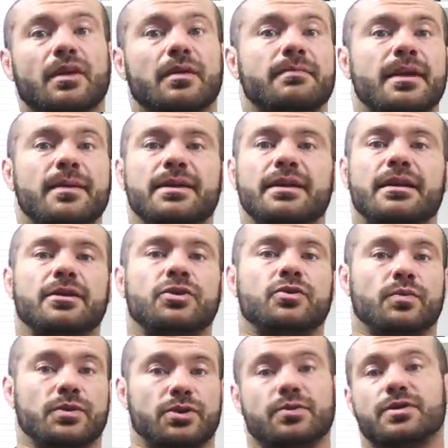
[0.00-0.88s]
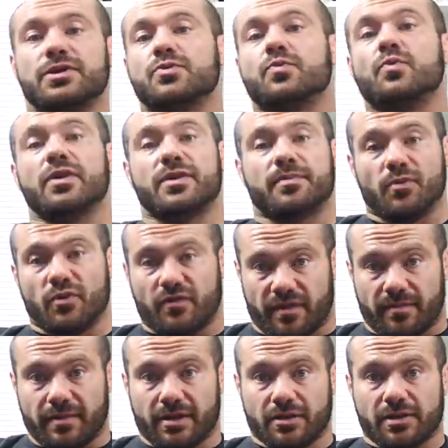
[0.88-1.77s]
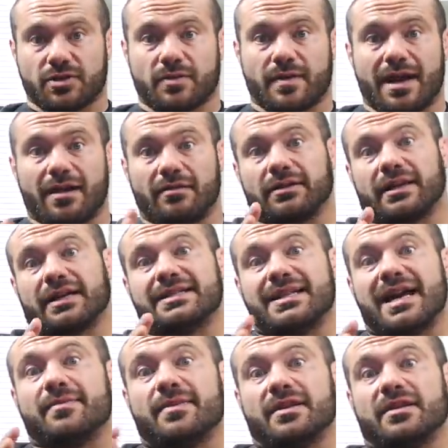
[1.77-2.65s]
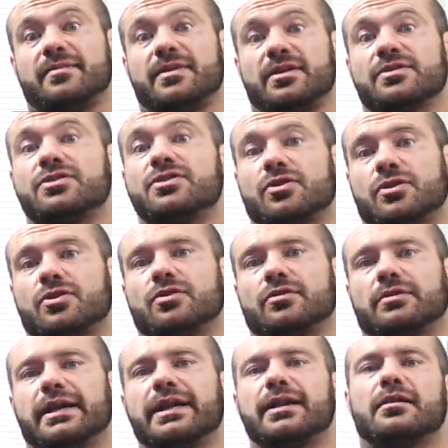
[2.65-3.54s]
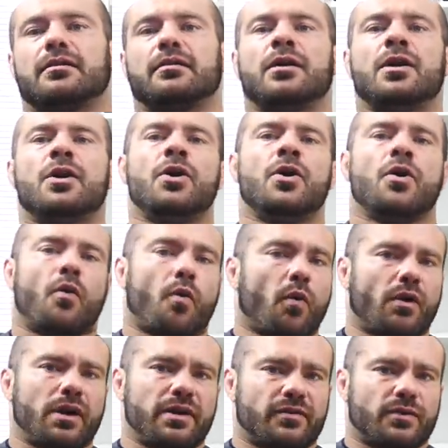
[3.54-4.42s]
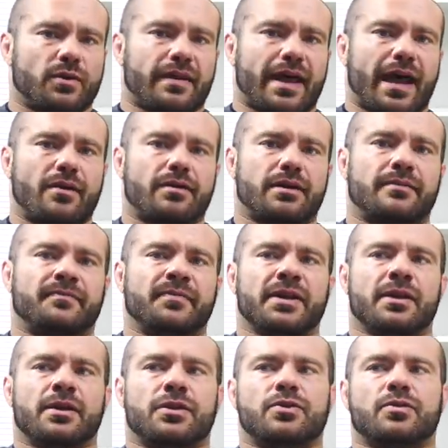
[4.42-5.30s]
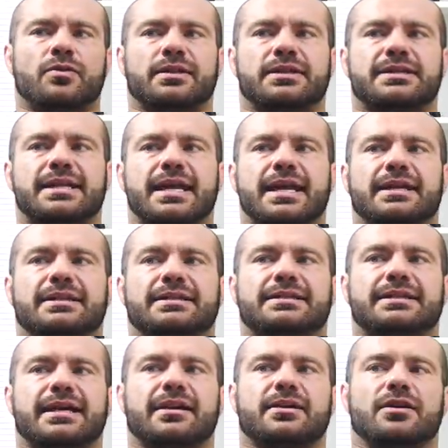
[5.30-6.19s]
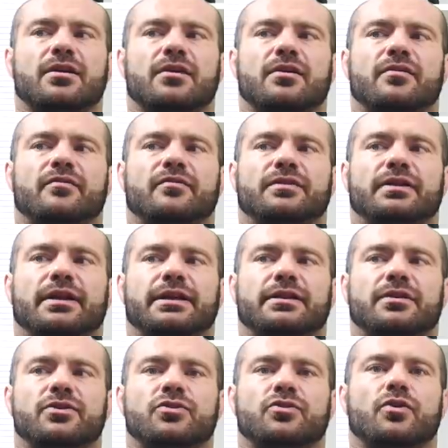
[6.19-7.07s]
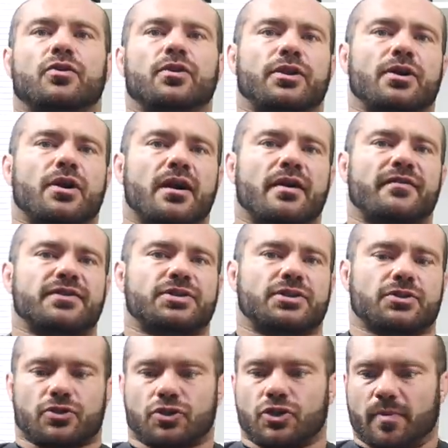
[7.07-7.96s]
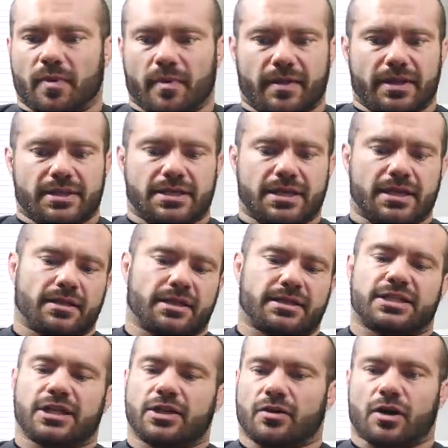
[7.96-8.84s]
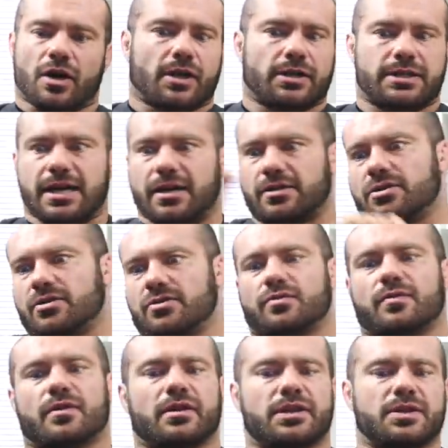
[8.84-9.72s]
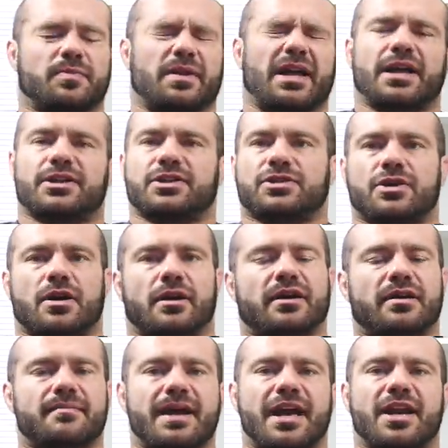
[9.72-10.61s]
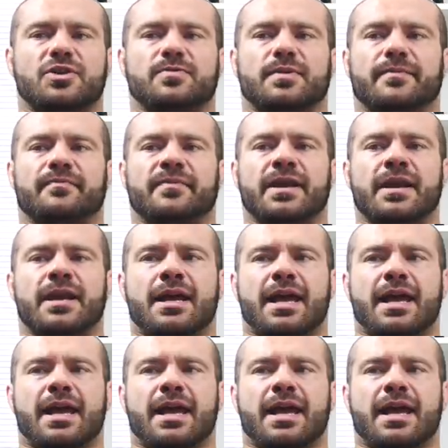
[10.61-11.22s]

Maybe you would do this with moving meals around, like timing the meals to occur later, or even without it, you could say instead of like you go to the office and you're super busy, let's say you're an architect, you're doing all these plots, you're talking to management,